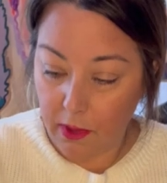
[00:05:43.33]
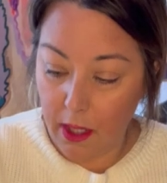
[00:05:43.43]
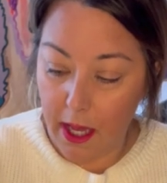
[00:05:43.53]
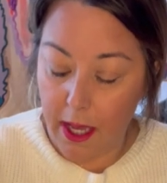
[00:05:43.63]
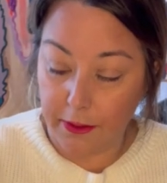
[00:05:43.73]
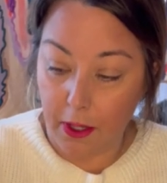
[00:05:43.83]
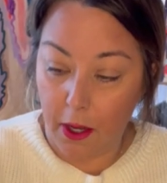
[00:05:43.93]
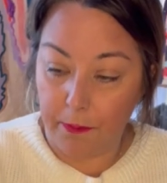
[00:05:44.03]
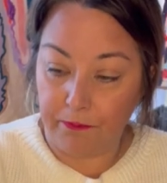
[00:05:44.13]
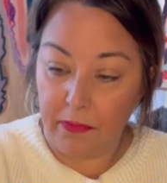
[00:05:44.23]

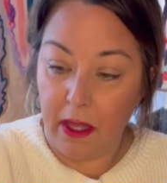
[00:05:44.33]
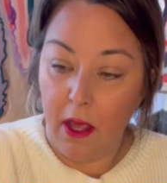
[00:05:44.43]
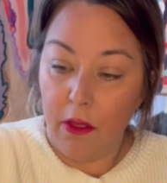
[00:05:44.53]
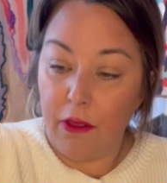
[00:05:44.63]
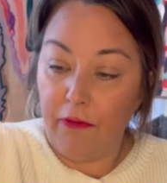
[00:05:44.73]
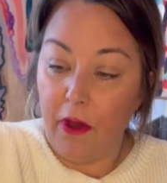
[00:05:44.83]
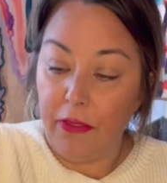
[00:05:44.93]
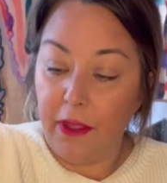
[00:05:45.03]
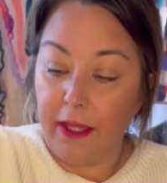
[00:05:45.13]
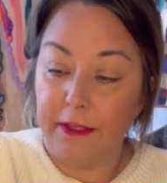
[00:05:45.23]
And the fun
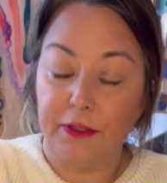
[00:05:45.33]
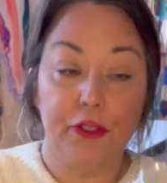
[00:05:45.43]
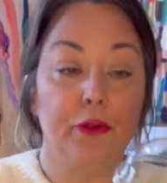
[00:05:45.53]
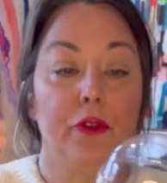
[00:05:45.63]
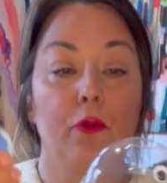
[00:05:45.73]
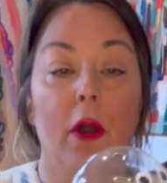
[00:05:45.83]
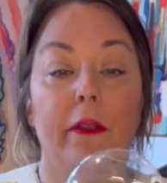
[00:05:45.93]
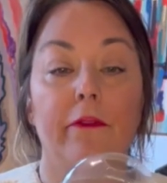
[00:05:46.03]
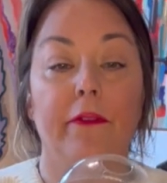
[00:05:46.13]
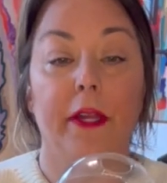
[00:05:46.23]
thing is too, you want
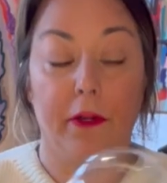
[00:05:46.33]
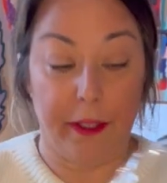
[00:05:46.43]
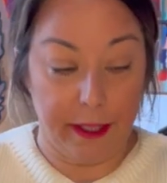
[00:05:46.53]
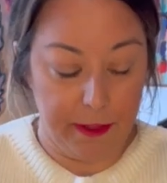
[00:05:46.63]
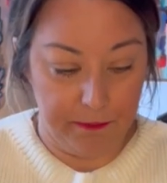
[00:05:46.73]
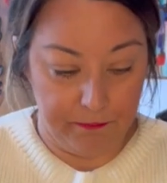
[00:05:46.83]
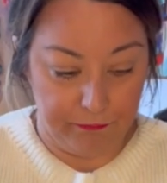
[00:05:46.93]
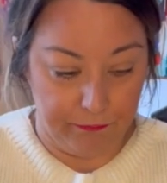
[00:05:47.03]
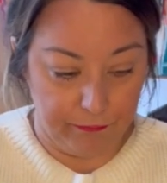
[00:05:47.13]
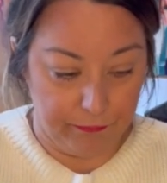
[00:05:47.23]
to vary
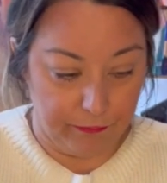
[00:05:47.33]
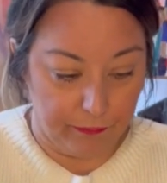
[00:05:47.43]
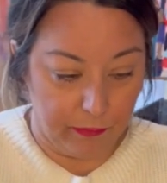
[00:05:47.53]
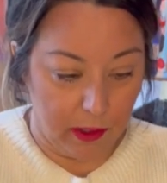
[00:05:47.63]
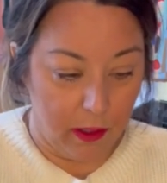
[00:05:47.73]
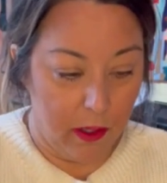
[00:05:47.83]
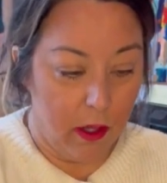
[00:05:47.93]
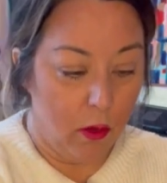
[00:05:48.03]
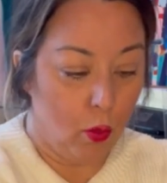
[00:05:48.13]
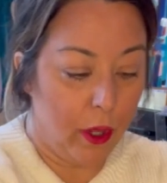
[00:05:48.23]

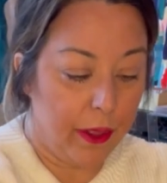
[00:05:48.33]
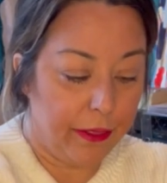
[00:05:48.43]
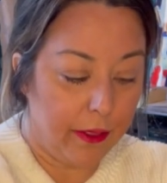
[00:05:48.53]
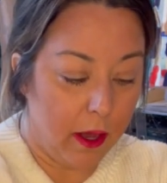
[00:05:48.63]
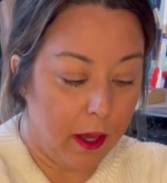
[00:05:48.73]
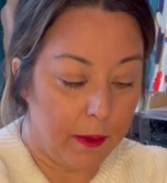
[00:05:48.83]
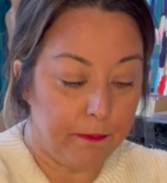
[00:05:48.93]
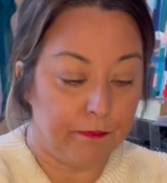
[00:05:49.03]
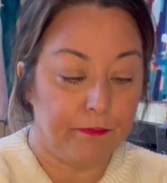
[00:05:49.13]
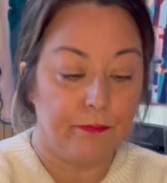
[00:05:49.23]
with
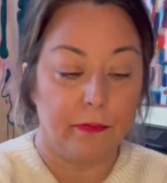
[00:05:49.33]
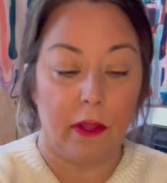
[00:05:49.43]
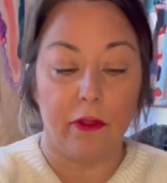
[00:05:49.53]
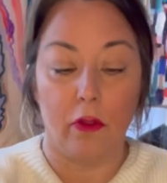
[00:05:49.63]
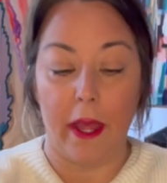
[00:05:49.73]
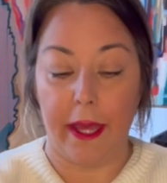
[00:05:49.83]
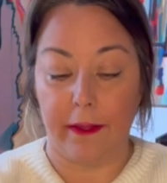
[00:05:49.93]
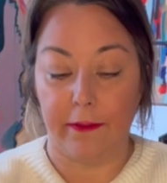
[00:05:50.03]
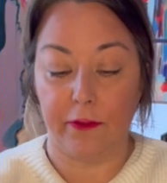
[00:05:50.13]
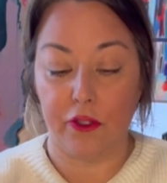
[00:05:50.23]
the
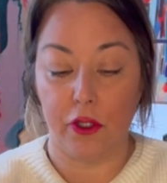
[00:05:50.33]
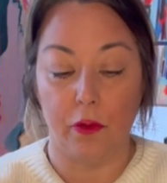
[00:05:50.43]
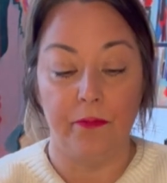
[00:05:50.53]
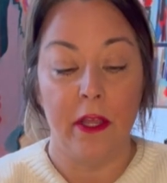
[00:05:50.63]
lengths too.